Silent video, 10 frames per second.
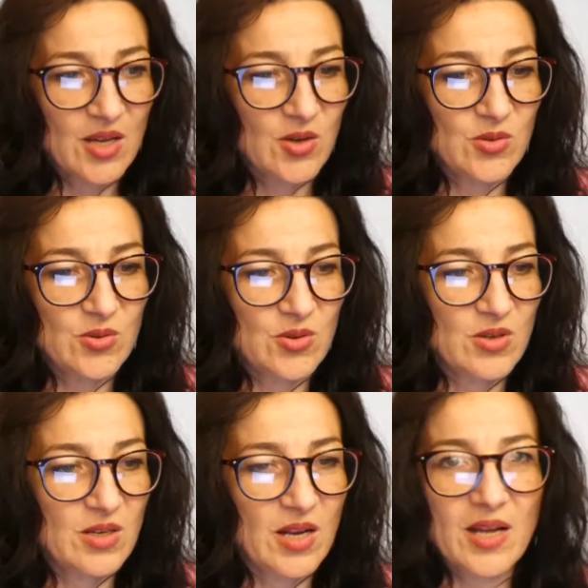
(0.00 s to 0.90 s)

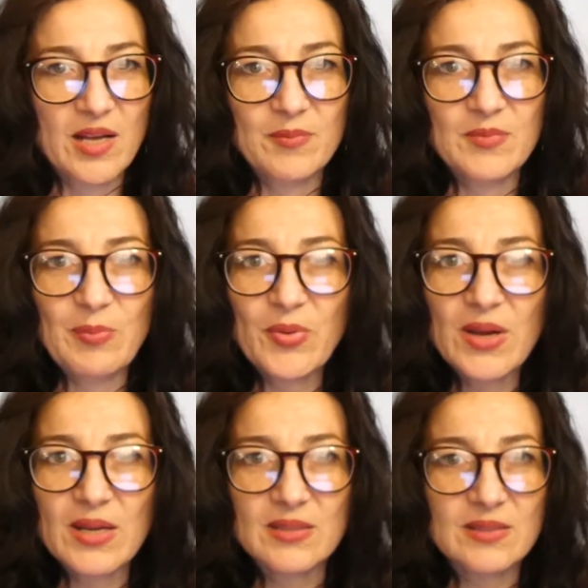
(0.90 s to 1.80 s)
or I'm
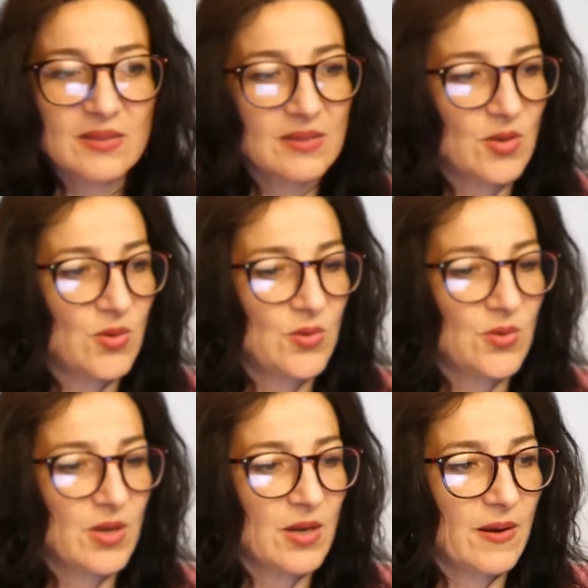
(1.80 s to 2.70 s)
depressed,
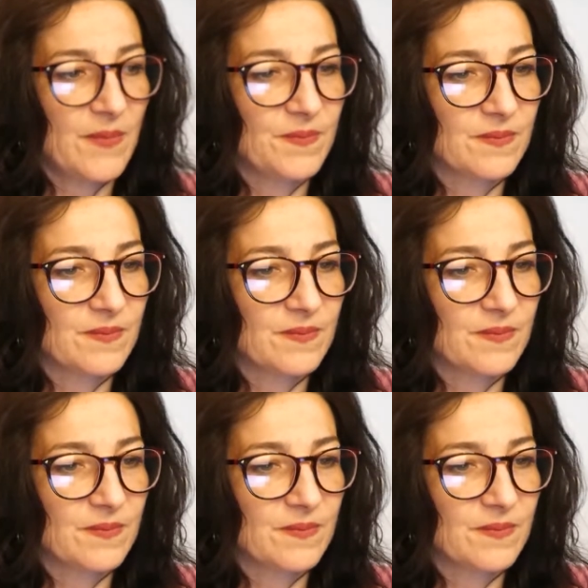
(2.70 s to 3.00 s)
or